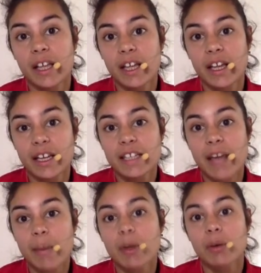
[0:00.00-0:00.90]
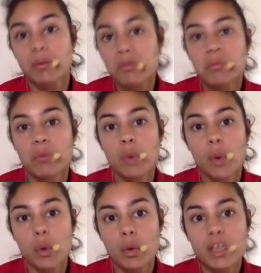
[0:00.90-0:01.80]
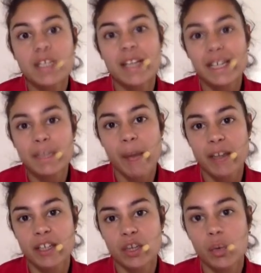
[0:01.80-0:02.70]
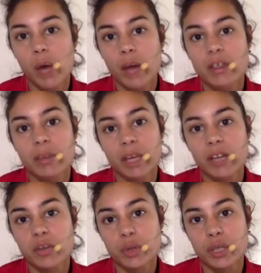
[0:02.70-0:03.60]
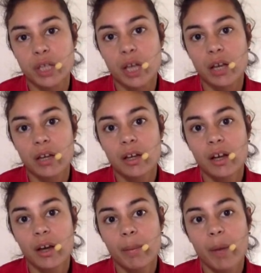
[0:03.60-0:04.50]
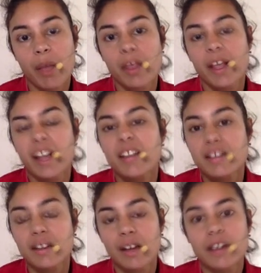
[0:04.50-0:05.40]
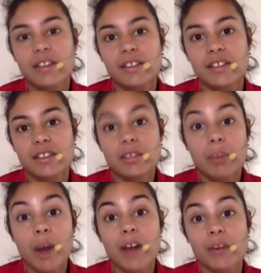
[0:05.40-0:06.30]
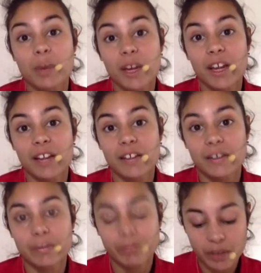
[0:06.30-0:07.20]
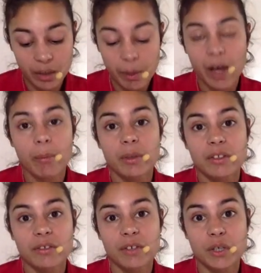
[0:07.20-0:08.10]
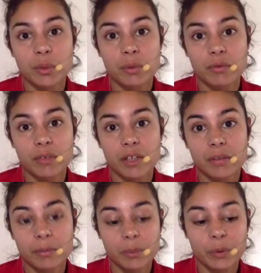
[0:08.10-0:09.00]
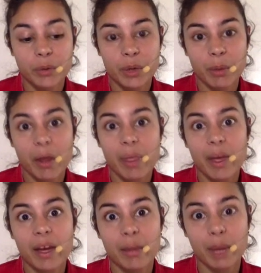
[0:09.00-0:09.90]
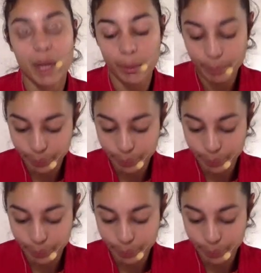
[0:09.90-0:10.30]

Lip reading: An examiner isn't expecting your work to be interesting, but it's a nice surprise when it is. Think about how Mr. Fisher will feel. We'll read about that in a minute.